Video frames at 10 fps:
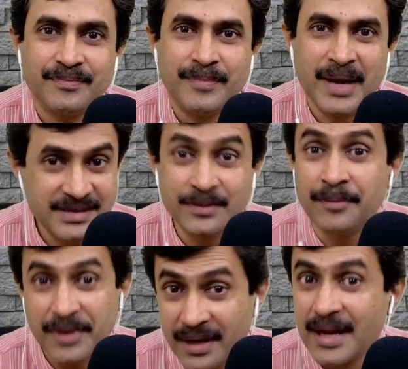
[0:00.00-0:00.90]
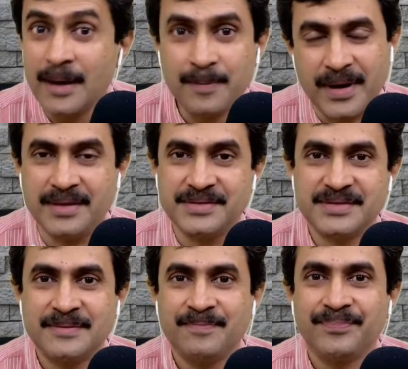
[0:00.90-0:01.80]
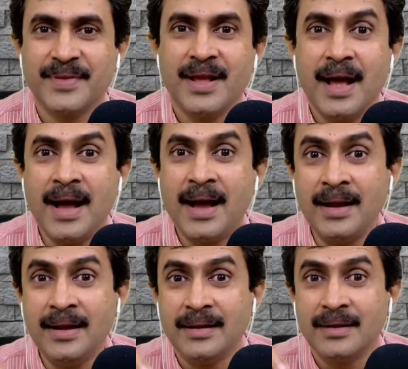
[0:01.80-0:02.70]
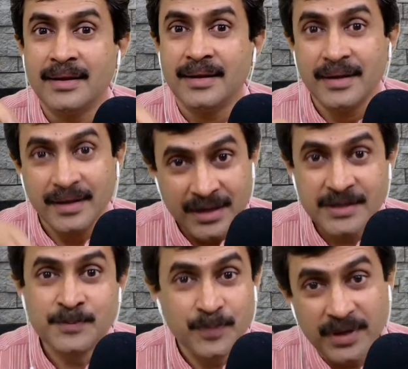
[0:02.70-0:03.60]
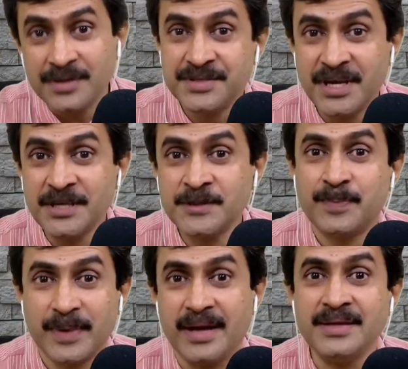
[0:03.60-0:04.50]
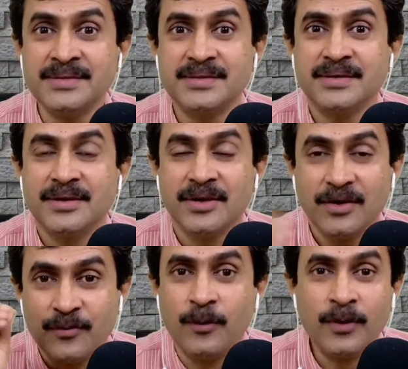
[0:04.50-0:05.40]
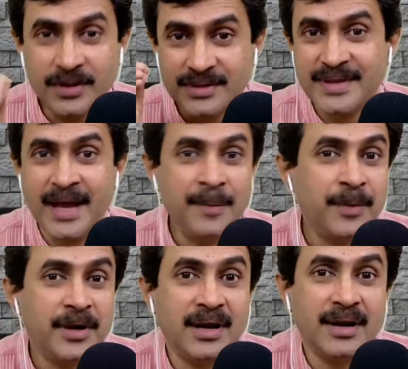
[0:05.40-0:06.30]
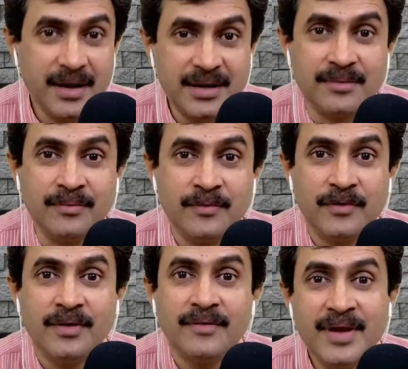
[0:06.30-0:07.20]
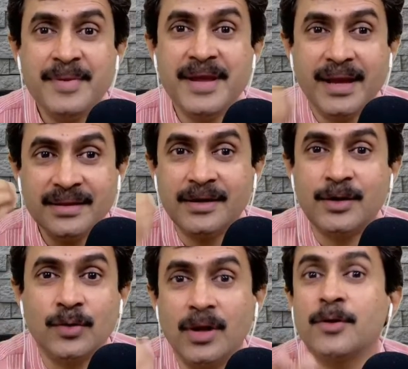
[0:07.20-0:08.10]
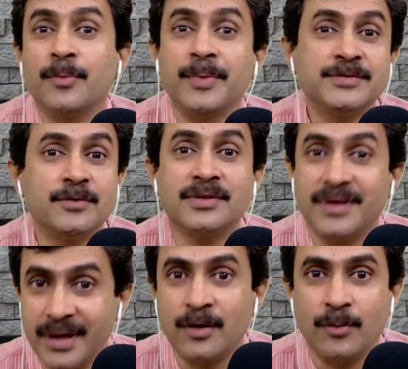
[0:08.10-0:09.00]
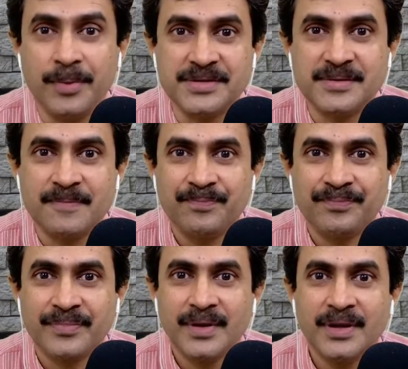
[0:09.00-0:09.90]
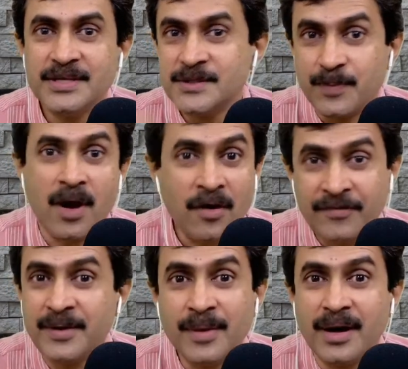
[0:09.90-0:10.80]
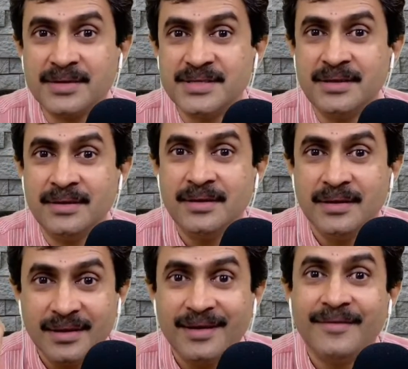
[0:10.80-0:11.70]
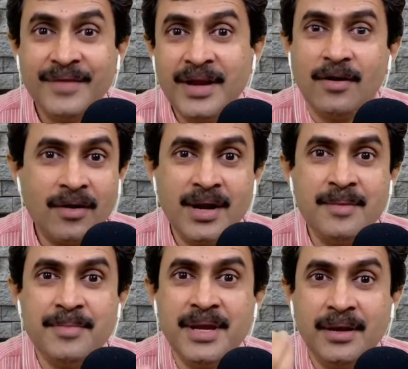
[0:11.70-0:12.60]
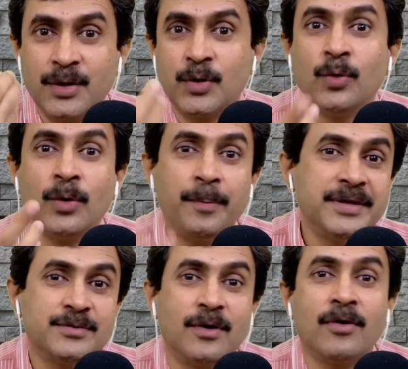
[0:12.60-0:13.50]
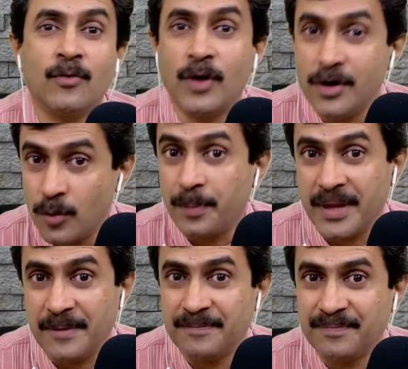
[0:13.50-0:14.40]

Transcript: maximum retail price. And his purchase price for that particular item will be either 12 rupees or 13 rupees. His profit margin will only be 2 rupees or 1 rupee.